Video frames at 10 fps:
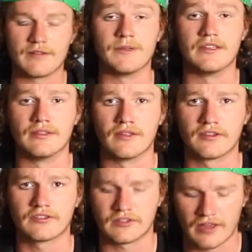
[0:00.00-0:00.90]
me in
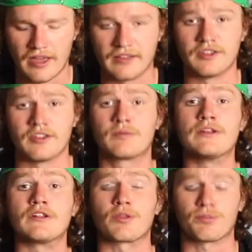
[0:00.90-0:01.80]
this and to
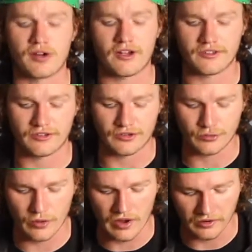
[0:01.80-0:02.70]
speed up the process as
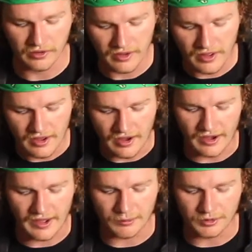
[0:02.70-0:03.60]
well,
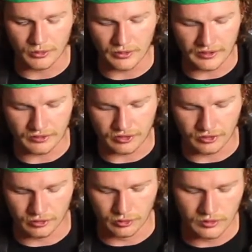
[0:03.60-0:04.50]
I'm going
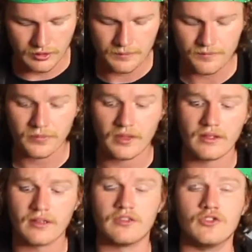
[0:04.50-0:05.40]
to
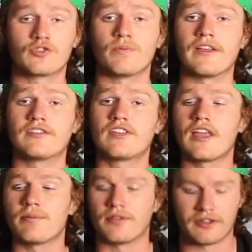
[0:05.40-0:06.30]
use my
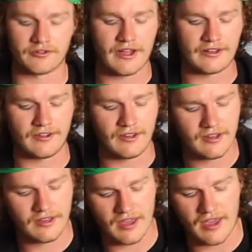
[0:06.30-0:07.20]
stapler right
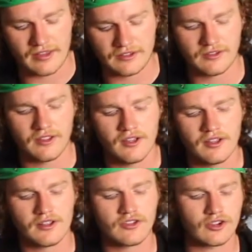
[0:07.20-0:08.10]
here and
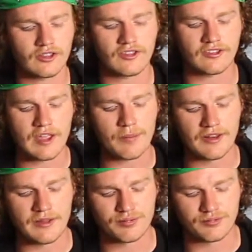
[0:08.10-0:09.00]
start the
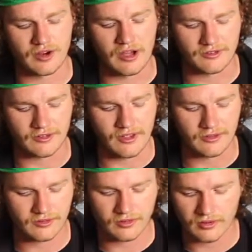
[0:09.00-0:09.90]
stapling
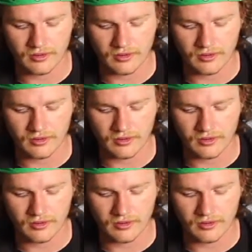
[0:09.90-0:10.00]
process.